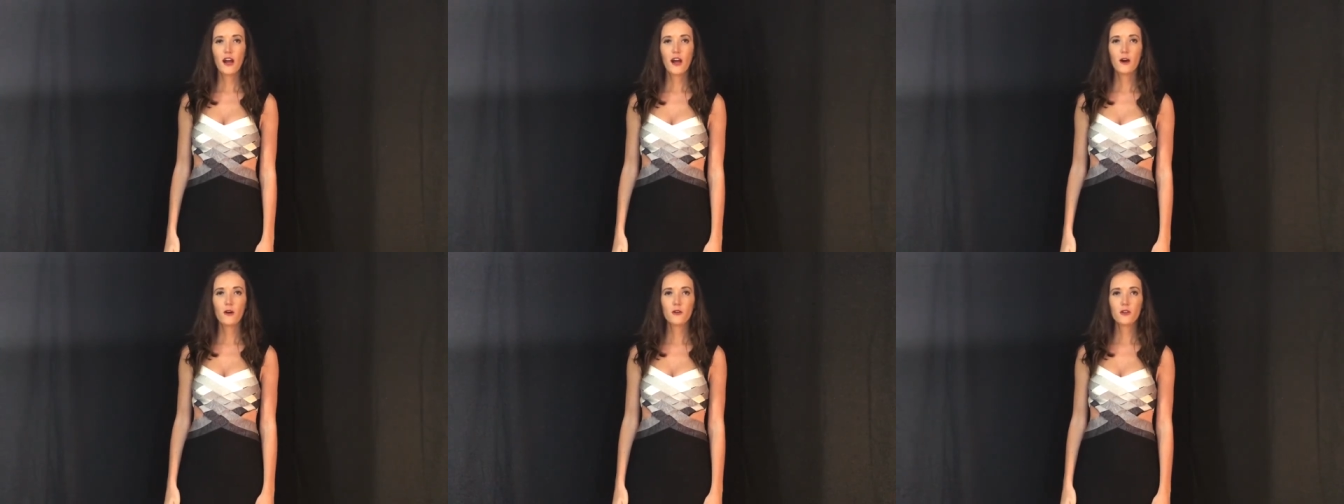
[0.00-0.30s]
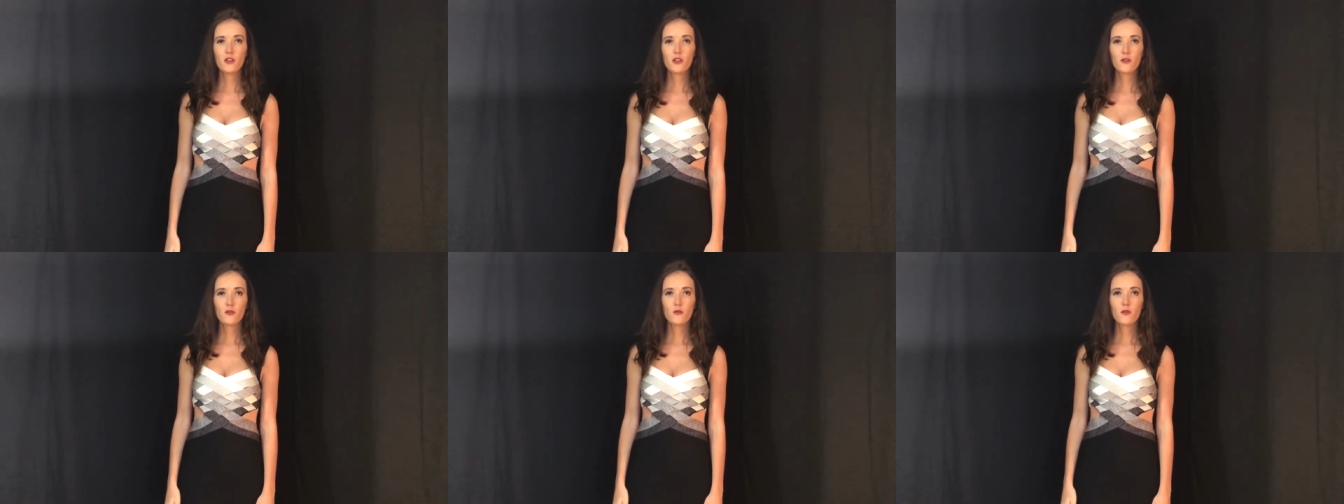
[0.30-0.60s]
how
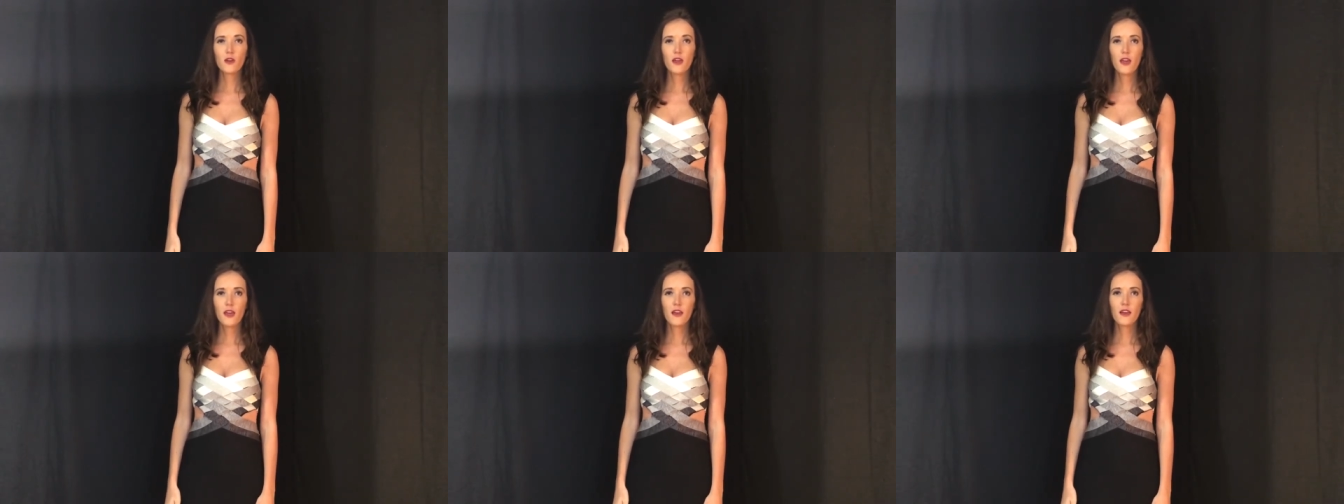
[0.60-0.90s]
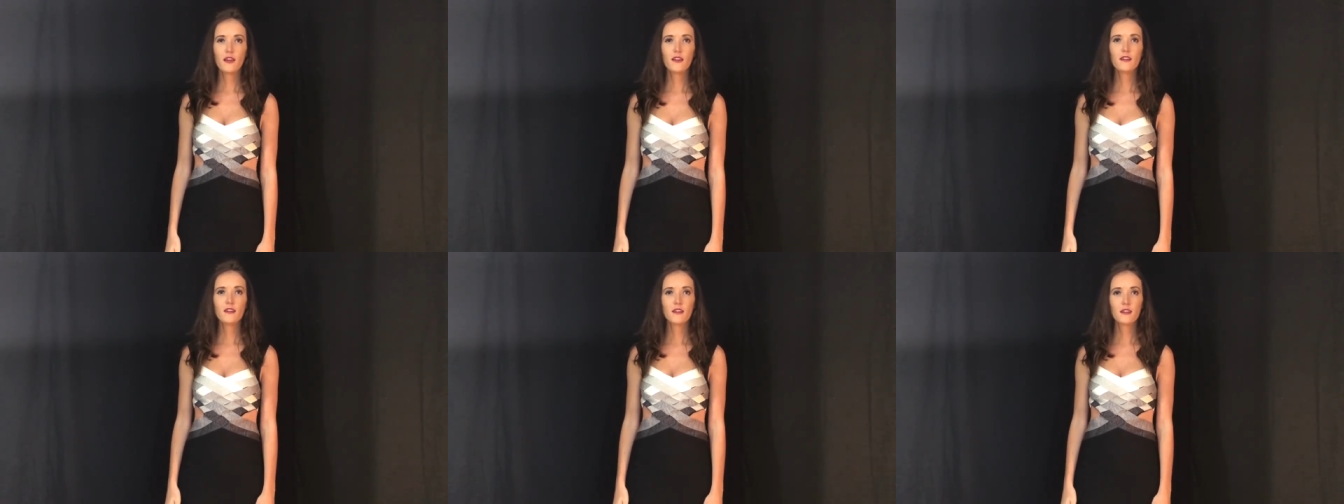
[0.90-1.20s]
you
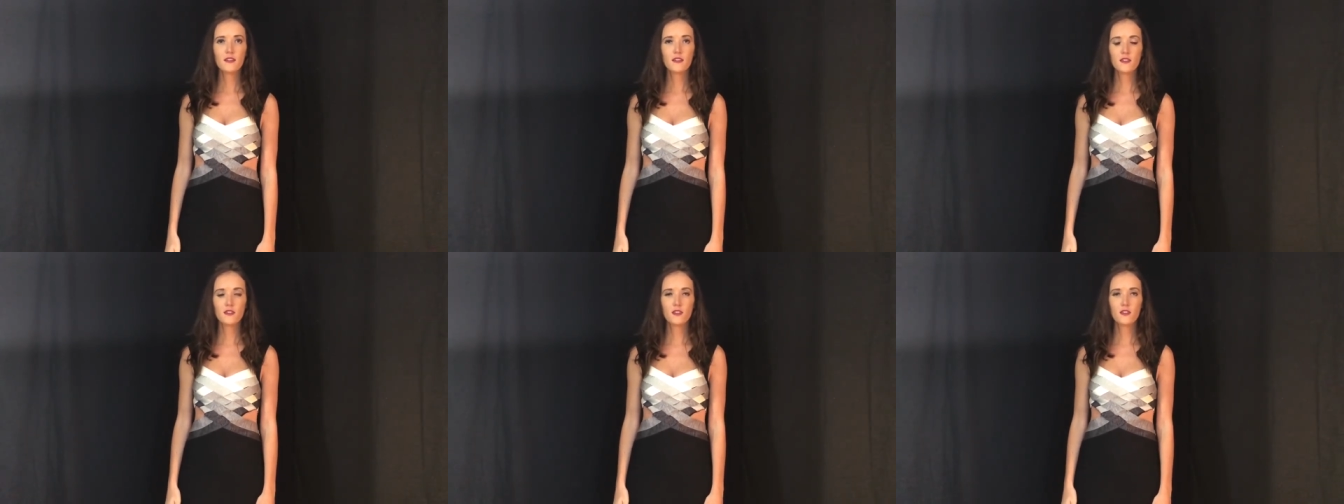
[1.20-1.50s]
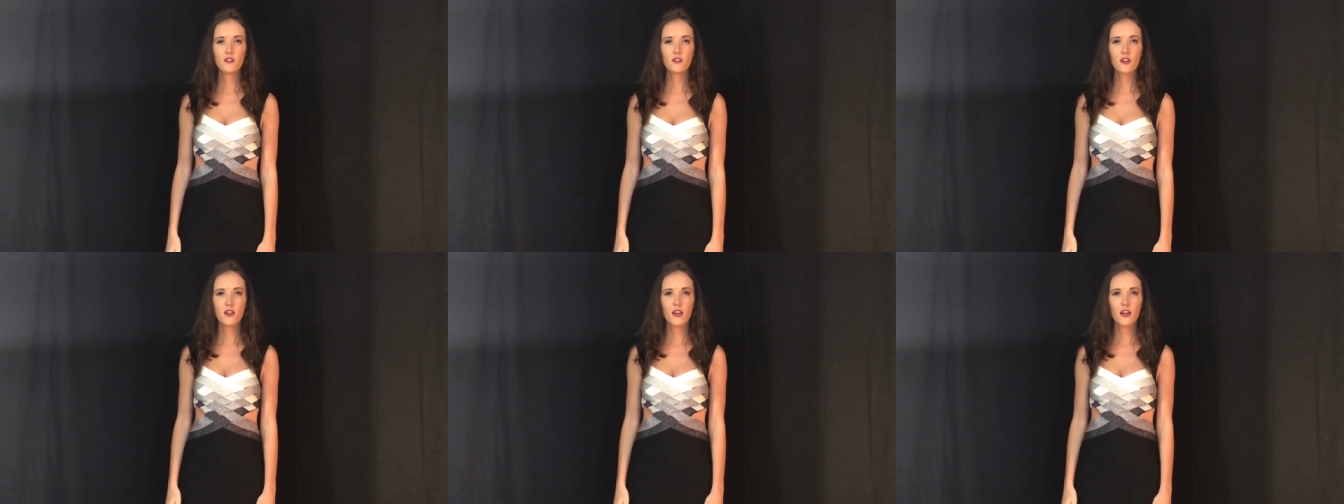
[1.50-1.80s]
can
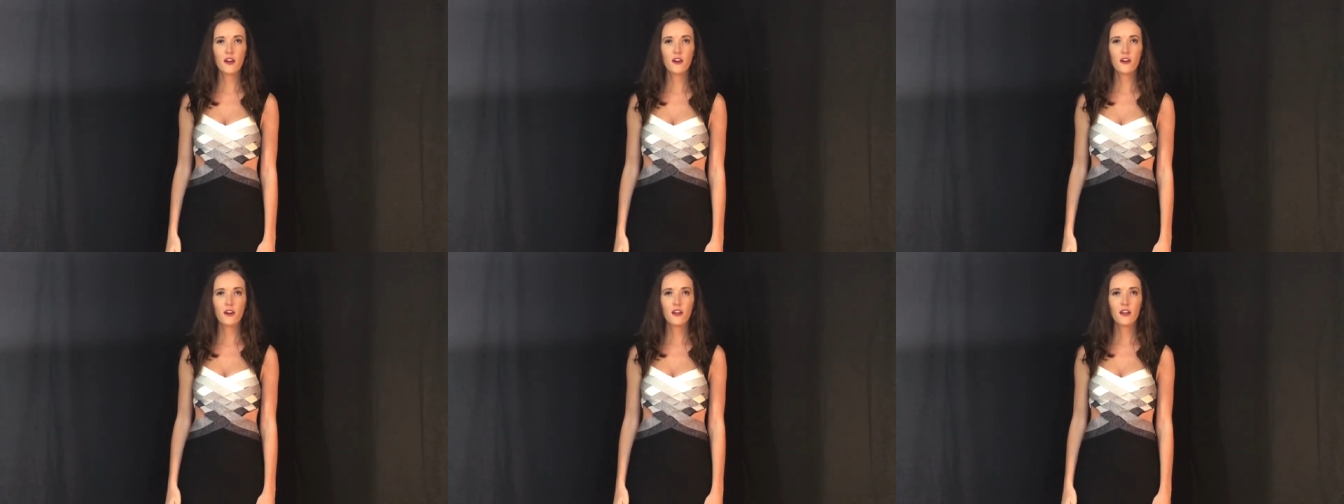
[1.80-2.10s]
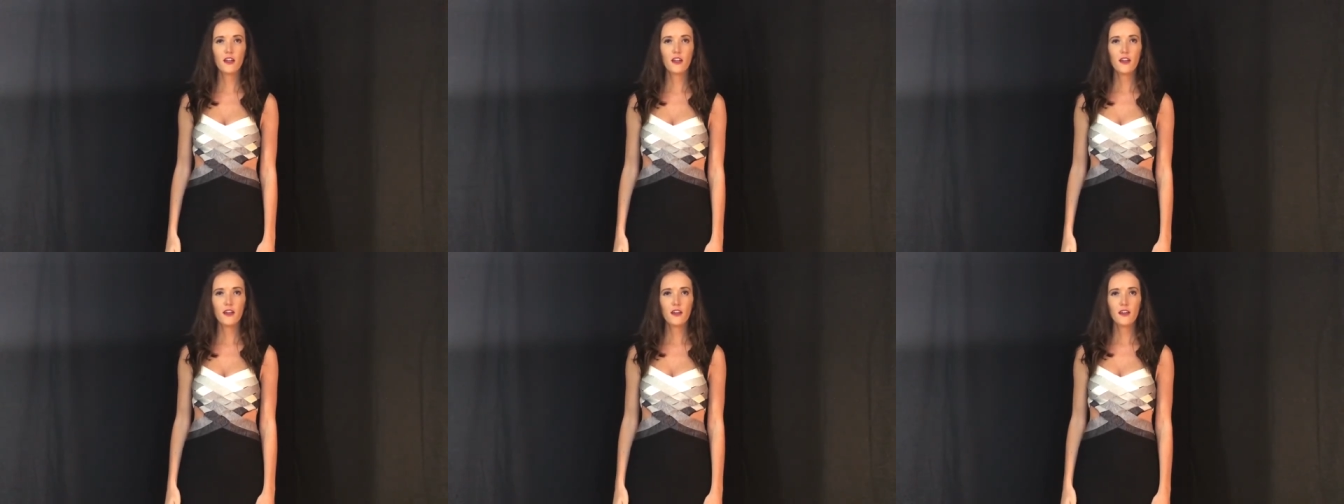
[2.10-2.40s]
conceal
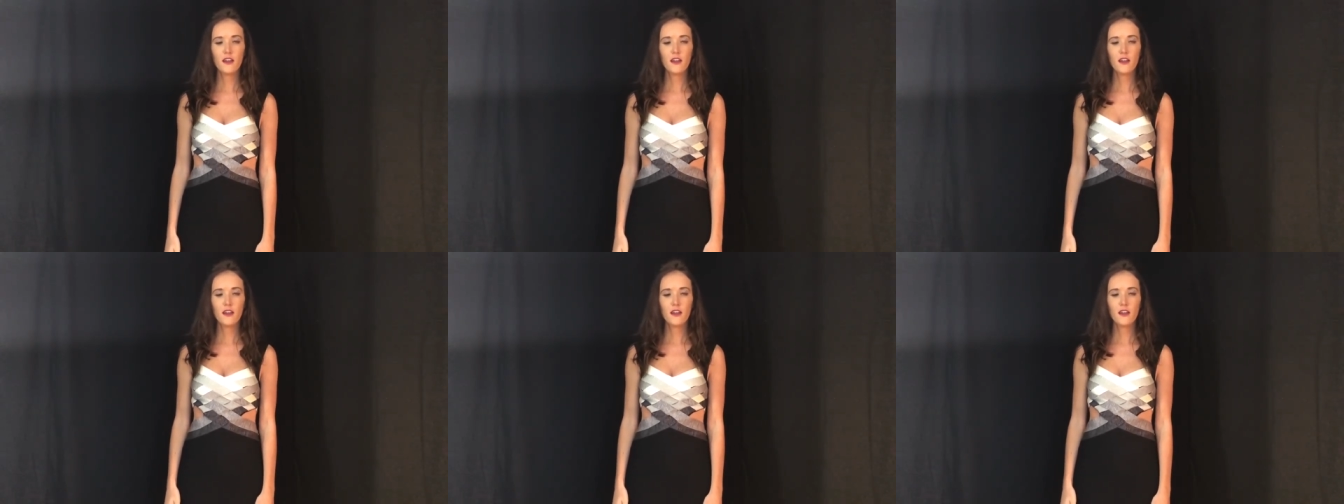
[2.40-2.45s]
carry